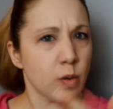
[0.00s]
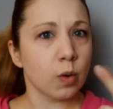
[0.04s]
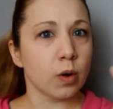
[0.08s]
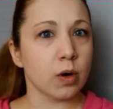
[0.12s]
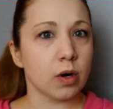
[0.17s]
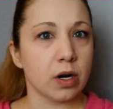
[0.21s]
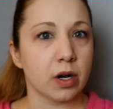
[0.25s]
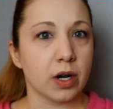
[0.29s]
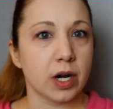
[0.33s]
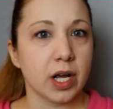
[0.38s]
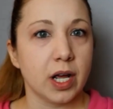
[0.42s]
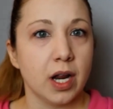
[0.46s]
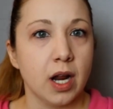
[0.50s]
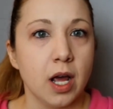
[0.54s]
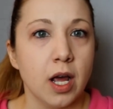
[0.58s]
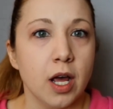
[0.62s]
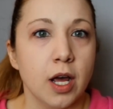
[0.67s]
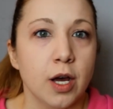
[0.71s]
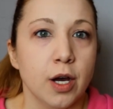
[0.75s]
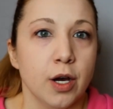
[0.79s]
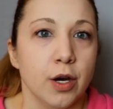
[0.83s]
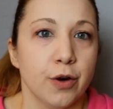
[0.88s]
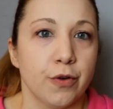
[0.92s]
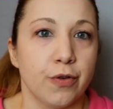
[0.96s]
ordered it
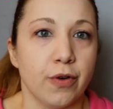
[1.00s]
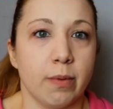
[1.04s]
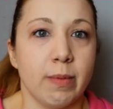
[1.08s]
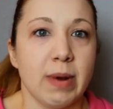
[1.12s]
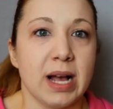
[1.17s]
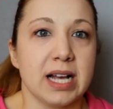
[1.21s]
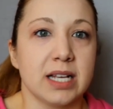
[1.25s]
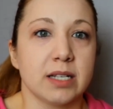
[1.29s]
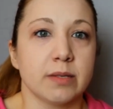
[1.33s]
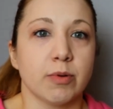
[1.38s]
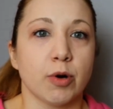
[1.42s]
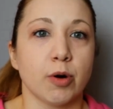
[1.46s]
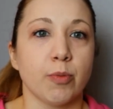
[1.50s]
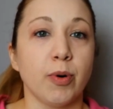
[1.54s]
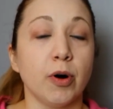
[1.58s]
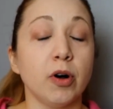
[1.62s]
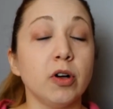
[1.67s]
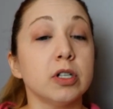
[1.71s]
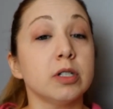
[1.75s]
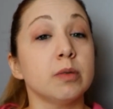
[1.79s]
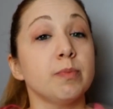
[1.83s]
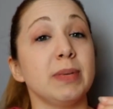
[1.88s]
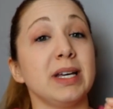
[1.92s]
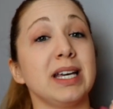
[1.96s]
from Hasbro
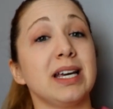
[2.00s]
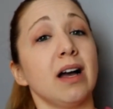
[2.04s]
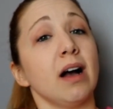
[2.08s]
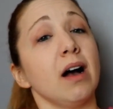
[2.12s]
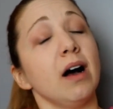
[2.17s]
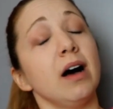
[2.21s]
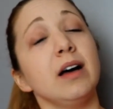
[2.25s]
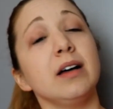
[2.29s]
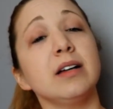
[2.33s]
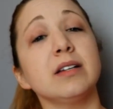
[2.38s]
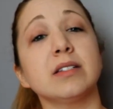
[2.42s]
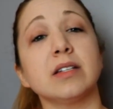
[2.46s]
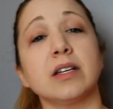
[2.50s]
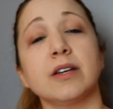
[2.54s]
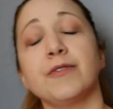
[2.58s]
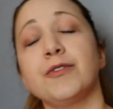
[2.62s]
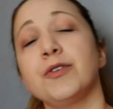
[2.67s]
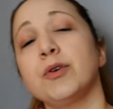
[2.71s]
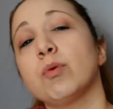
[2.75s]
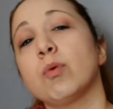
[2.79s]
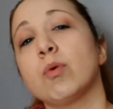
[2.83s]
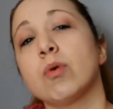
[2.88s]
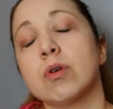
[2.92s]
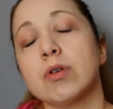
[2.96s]
Pulse because if
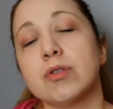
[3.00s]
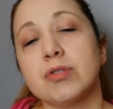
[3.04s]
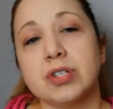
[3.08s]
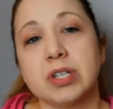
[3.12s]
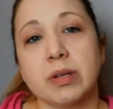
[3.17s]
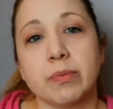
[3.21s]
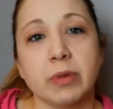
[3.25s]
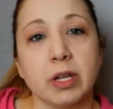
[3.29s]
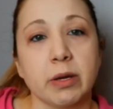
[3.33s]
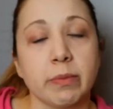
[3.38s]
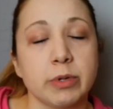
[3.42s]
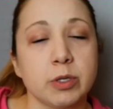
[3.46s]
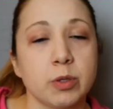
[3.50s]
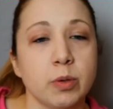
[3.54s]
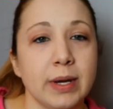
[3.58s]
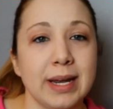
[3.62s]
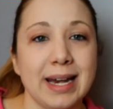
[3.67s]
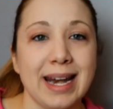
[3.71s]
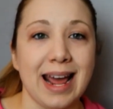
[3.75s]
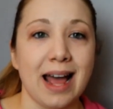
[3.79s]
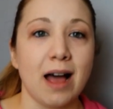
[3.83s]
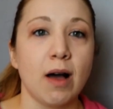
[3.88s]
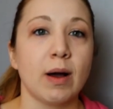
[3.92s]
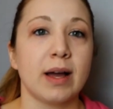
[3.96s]
you order something
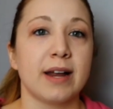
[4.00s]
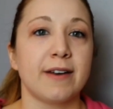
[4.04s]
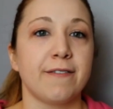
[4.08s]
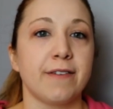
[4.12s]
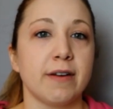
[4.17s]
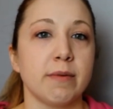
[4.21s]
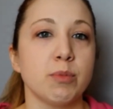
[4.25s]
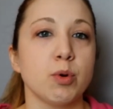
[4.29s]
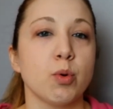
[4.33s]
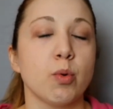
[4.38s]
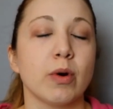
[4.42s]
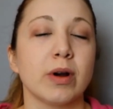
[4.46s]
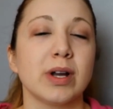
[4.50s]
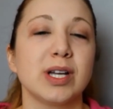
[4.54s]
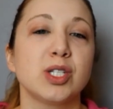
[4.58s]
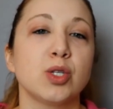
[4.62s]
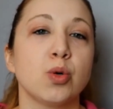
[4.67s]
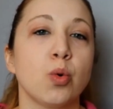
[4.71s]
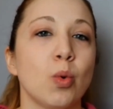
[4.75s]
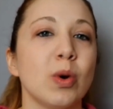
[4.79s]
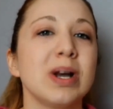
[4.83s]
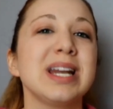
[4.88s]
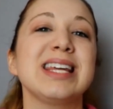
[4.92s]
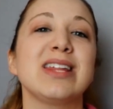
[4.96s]
between now and February
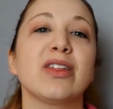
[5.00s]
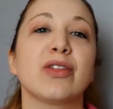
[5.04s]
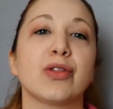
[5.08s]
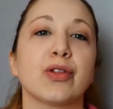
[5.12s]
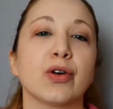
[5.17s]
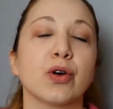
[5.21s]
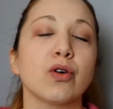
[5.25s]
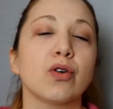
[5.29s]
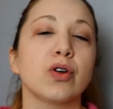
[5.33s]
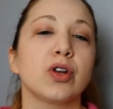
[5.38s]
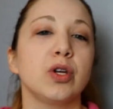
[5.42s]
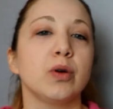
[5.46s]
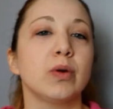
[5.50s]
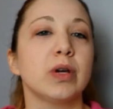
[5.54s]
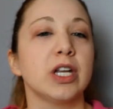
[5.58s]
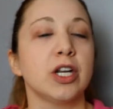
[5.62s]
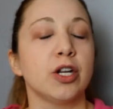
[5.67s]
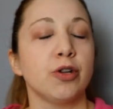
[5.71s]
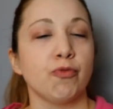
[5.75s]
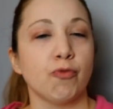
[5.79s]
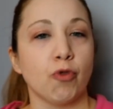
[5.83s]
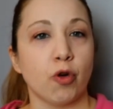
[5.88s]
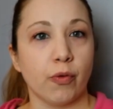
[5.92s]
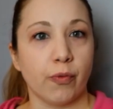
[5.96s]
23rd, you
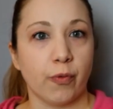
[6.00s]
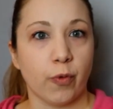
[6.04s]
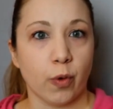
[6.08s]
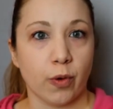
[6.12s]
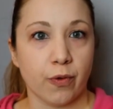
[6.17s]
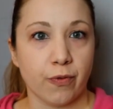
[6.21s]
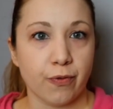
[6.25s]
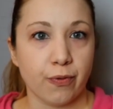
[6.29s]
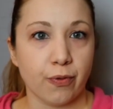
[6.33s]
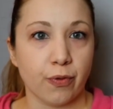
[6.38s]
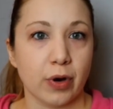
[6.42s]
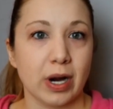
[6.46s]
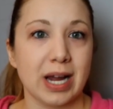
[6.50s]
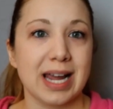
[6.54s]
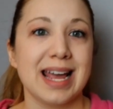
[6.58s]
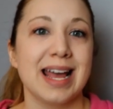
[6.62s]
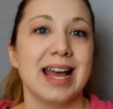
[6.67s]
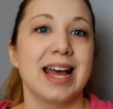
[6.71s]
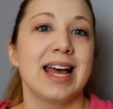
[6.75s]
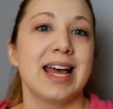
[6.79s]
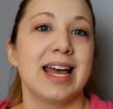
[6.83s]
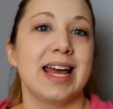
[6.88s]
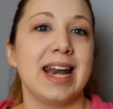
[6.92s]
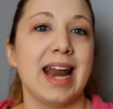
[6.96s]
get enrolled for free
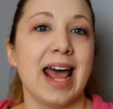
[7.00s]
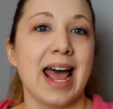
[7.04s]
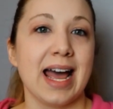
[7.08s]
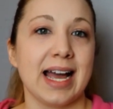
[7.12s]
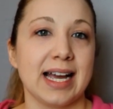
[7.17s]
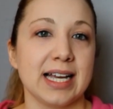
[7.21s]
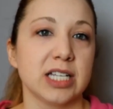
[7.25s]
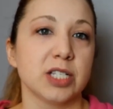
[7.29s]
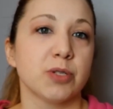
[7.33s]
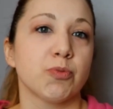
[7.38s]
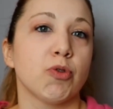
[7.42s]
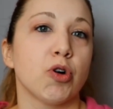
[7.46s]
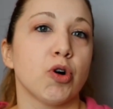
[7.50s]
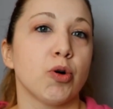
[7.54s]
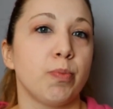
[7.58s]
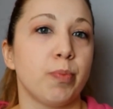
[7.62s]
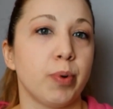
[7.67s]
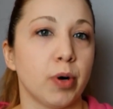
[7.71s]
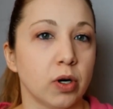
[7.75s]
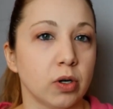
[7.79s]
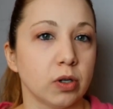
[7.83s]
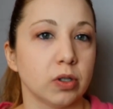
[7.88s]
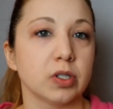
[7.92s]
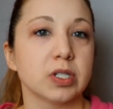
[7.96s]
in
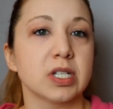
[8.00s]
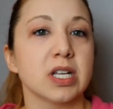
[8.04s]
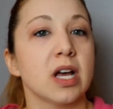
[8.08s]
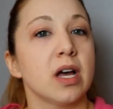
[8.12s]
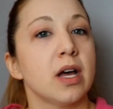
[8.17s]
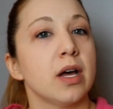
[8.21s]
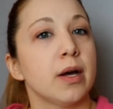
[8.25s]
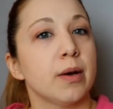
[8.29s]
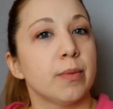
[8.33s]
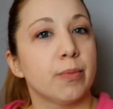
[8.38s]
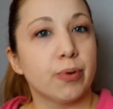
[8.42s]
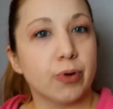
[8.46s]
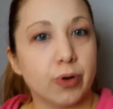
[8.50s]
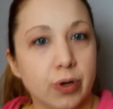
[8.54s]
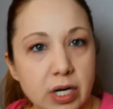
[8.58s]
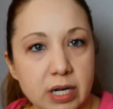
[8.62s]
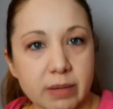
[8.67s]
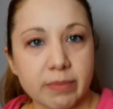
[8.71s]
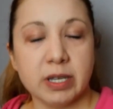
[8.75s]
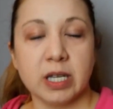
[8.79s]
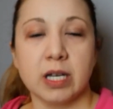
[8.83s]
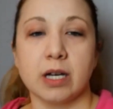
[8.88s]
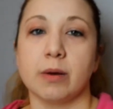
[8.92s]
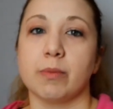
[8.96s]
Hasbro Pulse
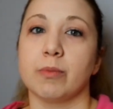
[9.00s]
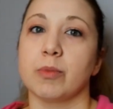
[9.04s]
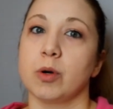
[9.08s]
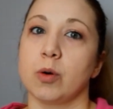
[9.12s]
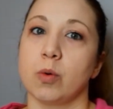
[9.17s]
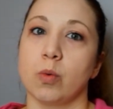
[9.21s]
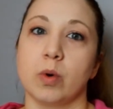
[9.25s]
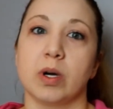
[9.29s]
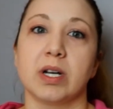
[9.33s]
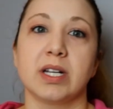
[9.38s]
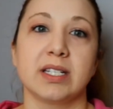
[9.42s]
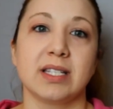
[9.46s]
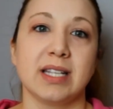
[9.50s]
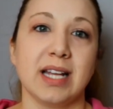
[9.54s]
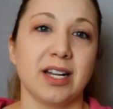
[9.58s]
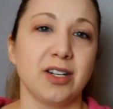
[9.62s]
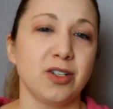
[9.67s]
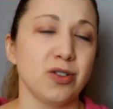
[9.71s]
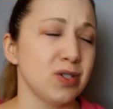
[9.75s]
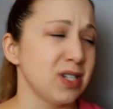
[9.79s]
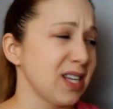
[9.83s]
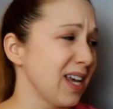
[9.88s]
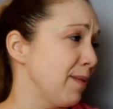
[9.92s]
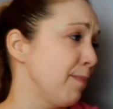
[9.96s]
Premium. What is
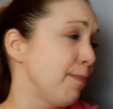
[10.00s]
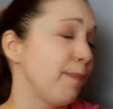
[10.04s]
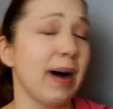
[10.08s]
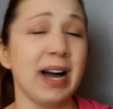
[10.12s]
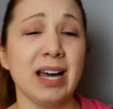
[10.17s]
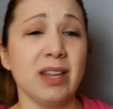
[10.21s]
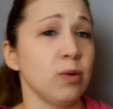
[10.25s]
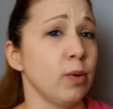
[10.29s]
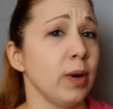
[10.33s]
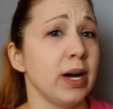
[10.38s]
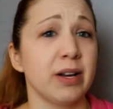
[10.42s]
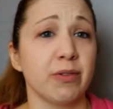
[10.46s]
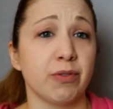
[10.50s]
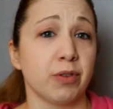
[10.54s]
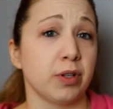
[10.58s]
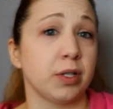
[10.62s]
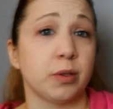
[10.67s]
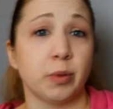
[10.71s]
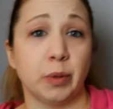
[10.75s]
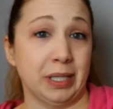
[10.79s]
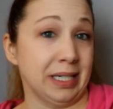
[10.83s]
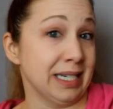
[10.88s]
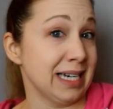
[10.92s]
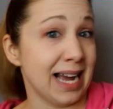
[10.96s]
that you say? And by the way,
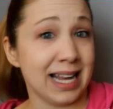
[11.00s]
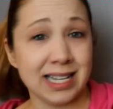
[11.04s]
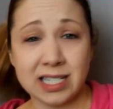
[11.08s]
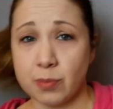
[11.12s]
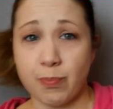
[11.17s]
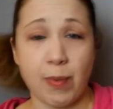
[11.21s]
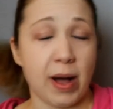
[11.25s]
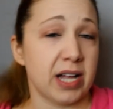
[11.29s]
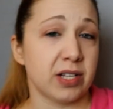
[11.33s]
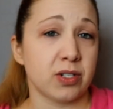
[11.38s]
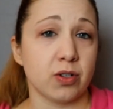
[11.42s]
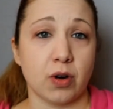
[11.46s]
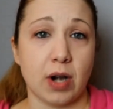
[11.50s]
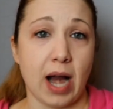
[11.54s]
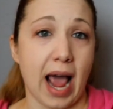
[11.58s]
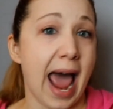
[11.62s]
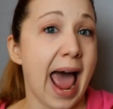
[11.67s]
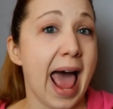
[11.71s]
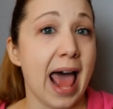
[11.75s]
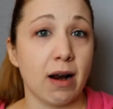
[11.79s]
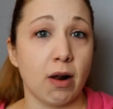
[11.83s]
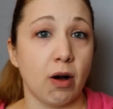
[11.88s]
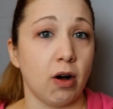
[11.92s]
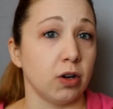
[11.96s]
real quick, not sponsored
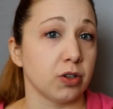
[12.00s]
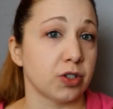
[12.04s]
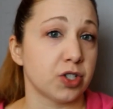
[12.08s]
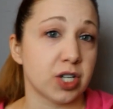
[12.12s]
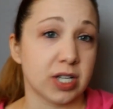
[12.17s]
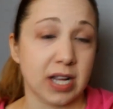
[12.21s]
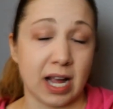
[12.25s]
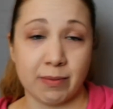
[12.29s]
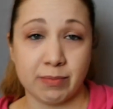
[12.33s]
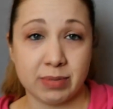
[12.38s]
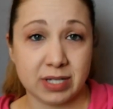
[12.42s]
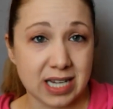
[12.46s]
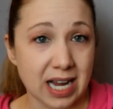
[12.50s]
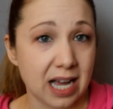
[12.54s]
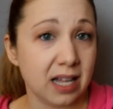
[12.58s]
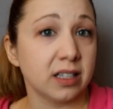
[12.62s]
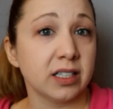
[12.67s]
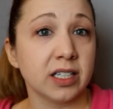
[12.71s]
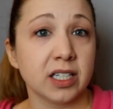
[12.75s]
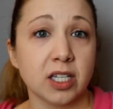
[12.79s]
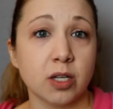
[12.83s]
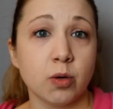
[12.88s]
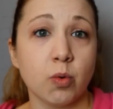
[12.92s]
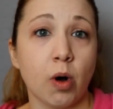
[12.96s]
at all. Just I'm
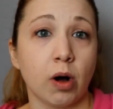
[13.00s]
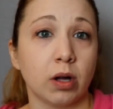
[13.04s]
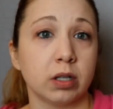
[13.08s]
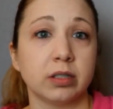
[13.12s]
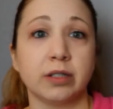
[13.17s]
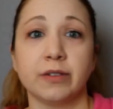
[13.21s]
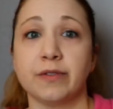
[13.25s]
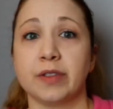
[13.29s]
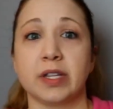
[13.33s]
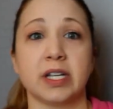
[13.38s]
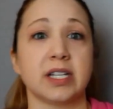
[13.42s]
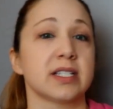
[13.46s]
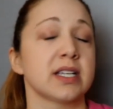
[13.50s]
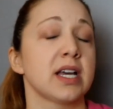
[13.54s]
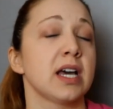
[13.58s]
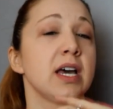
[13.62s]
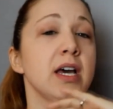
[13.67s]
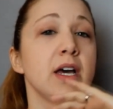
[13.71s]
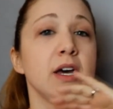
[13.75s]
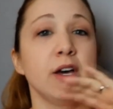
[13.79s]
telling you all of this